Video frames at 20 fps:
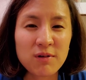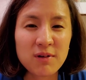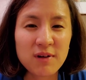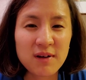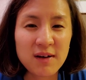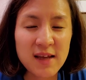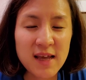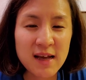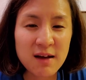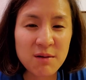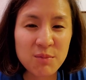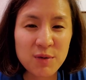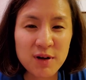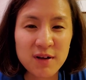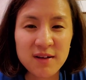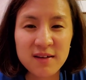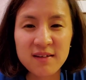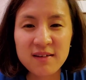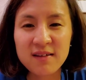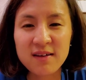
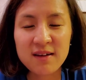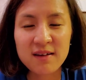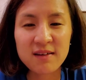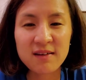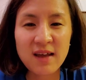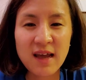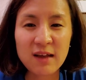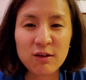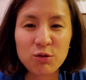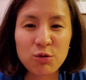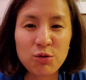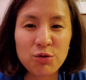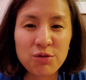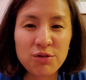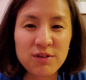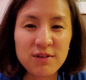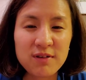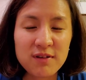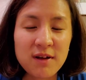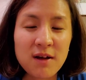ligaments and
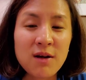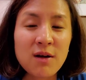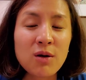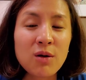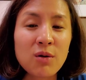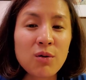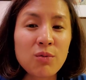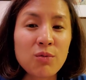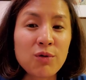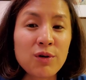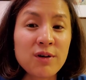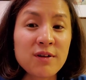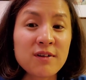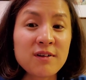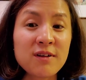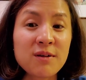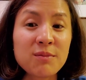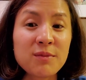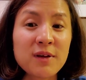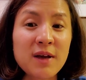tendons, or
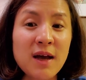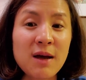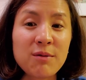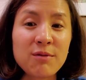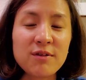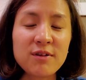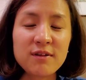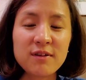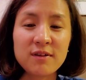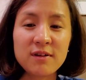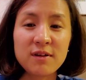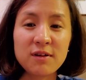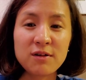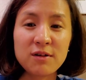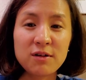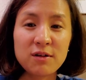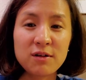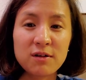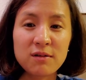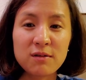sometimes
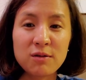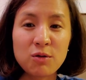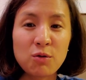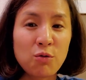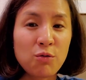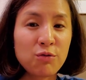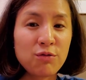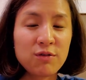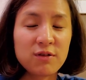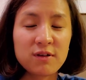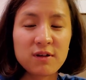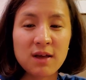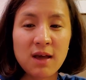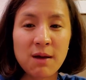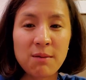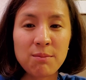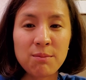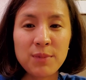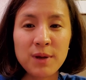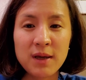those
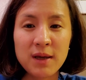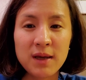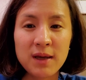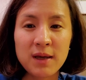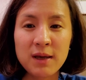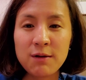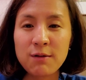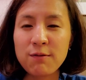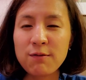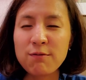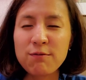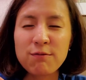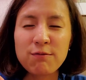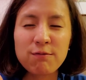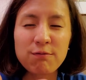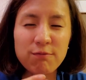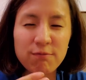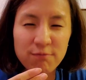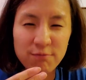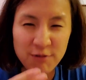can be
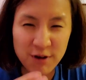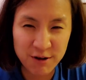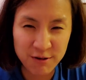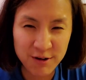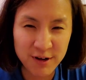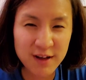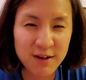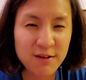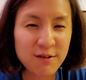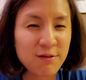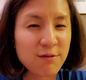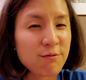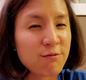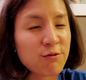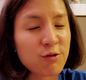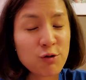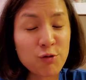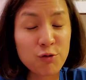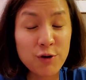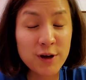very
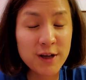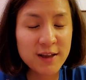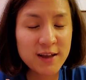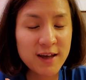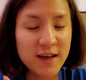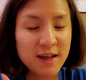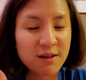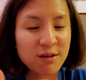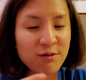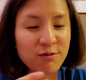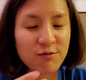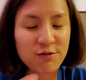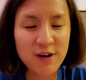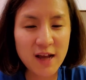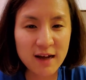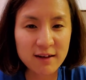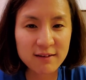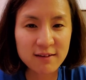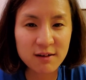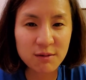fluid and
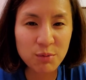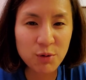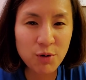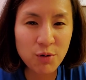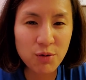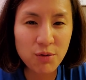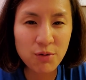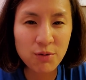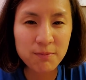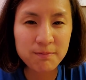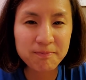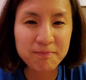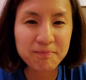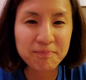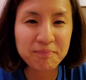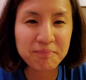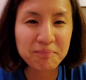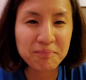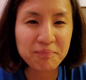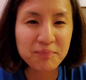flexible,
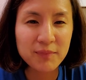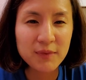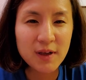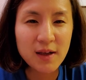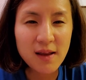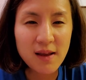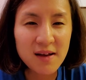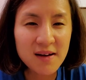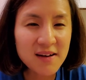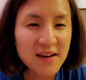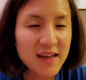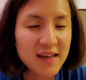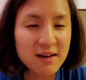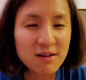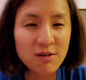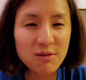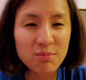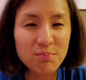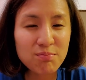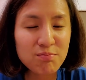like
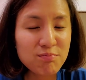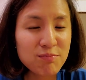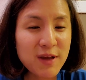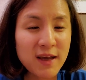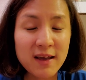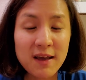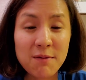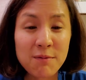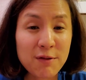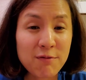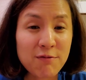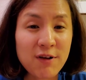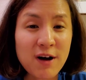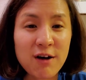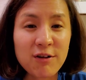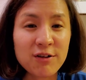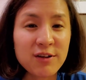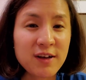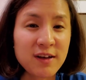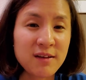they can be
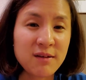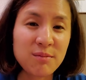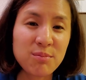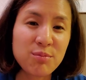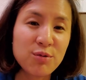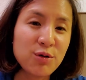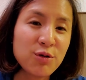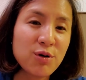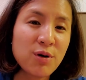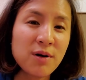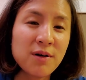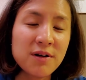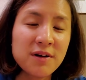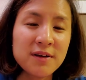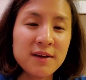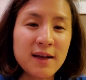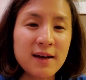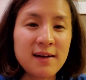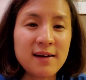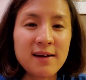found in
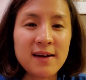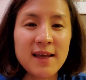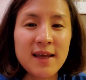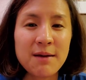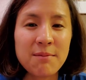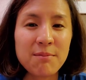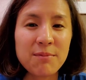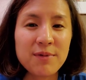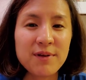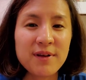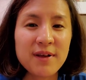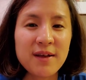blood, lymph.